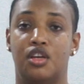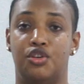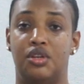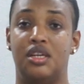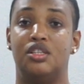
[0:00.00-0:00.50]

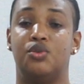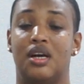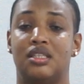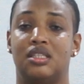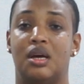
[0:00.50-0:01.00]
You need to
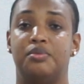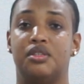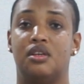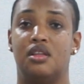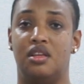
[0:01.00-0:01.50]

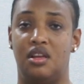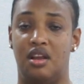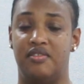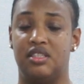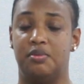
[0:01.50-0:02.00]
accept the
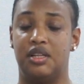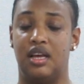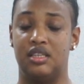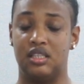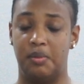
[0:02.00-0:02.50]
inevitable
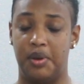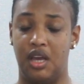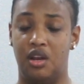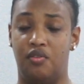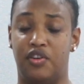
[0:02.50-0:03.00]

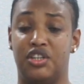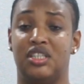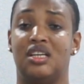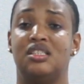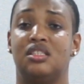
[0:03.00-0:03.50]
escapade of our
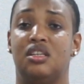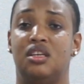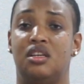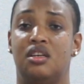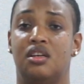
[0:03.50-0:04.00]

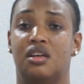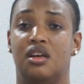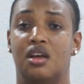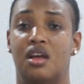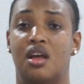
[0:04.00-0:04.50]
destiny,
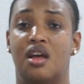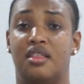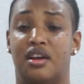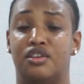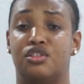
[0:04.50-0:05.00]

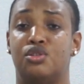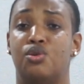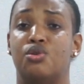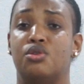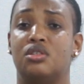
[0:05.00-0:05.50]
that our
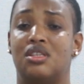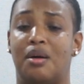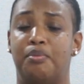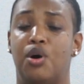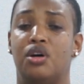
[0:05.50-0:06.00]
souls
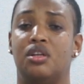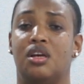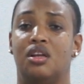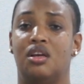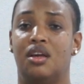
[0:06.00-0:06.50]
are
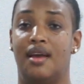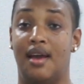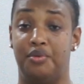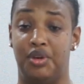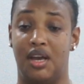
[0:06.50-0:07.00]
bonded
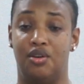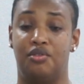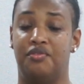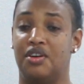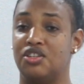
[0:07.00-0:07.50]
and we
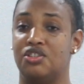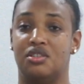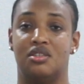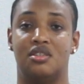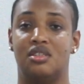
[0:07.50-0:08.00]
cannot
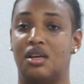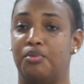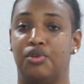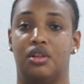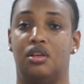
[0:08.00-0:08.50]
function
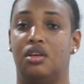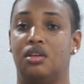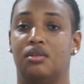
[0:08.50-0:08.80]
separately.